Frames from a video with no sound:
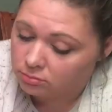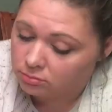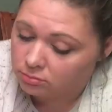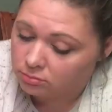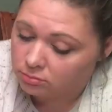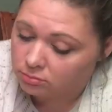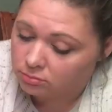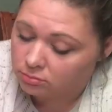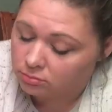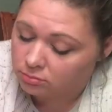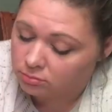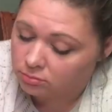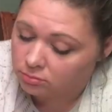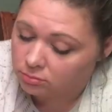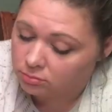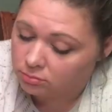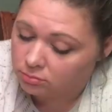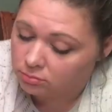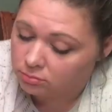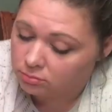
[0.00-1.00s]

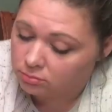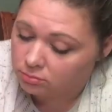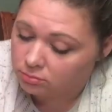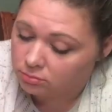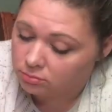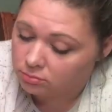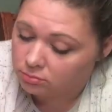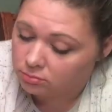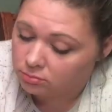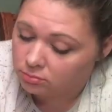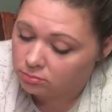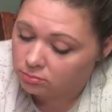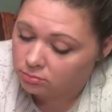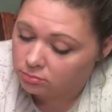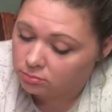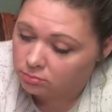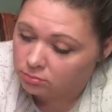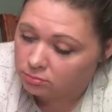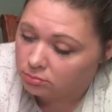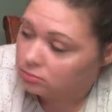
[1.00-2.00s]

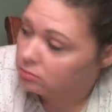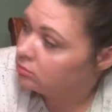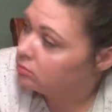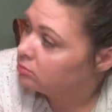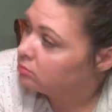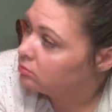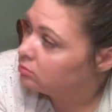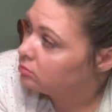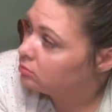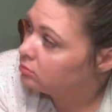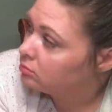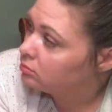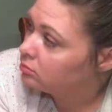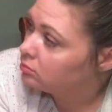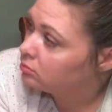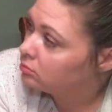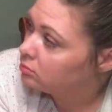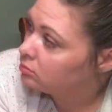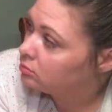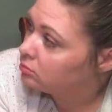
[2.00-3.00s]

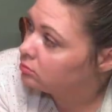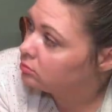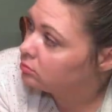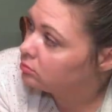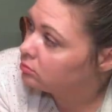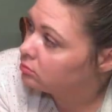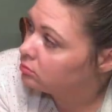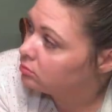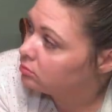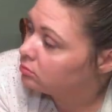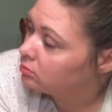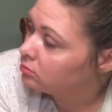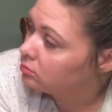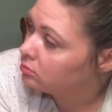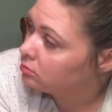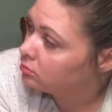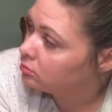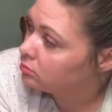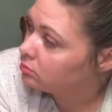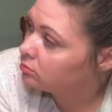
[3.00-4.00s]

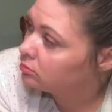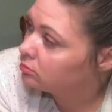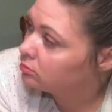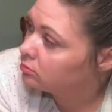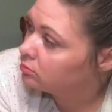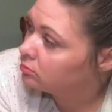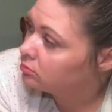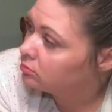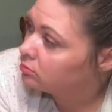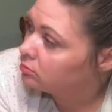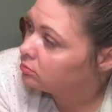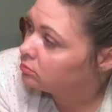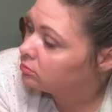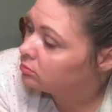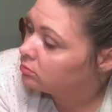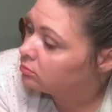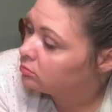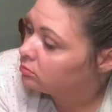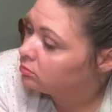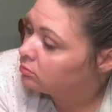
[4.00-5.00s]

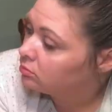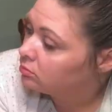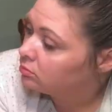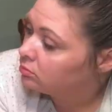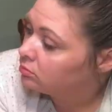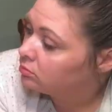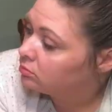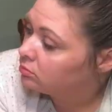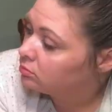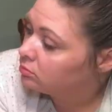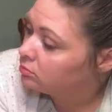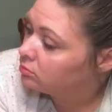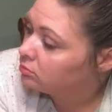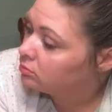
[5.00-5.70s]
The person shown says nothing.